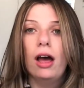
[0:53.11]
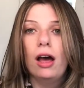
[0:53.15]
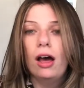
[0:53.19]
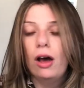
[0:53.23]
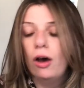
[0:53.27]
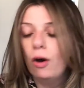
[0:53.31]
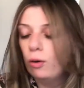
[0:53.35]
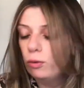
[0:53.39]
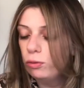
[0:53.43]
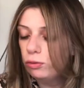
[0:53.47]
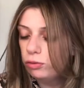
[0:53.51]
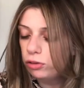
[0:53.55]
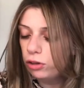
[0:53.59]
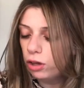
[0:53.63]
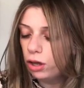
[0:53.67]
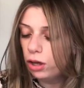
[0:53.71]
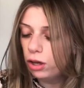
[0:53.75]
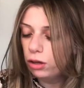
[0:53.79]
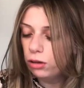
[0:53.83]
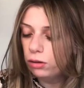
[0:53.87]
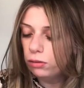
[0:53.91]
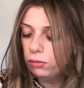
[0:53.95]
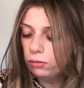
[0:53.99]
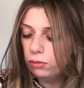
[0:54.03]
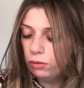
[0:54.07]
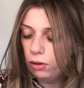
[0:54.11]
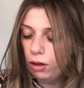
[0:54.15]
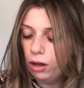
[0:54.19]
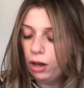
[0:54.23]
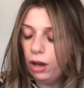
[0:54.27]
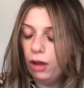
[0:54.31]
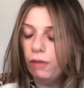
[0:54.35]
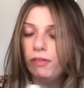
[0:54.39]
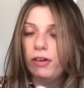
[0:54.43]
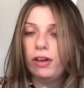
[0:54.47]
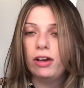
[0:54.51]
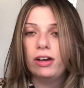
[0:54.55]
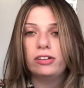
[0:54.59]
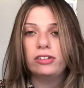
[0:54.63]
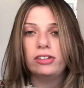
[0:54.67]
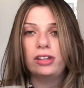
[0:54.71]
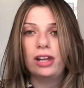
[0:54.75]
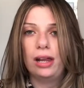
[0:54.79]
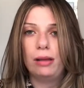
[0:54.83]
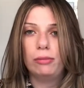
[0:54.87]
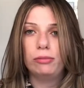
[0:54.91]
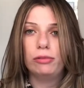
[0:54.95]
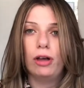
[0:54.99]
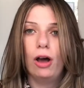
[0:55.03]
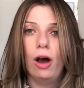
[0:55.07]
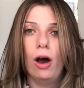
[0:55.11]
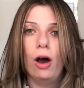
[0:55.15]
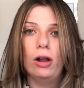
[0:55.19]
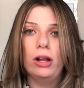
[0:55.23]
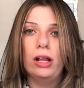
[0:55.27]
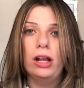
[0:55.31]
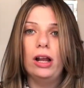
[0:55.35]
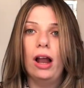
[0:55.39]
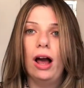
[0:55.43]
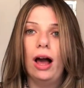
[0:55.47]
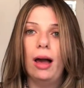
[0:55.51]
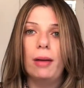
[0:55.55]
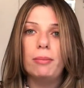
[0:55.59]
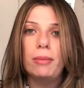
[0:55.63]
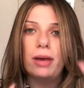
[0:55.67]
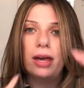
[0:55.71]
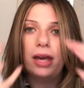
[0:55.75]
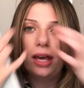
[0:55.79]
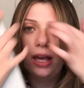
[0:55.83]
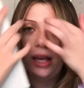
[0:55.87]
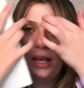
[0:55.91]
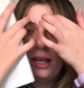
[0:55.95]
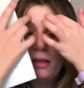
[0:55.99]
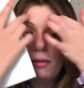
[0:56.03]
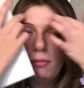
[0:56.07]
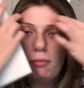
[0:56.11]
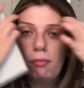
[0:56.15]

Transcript: Also I love it because her name's Carly like me,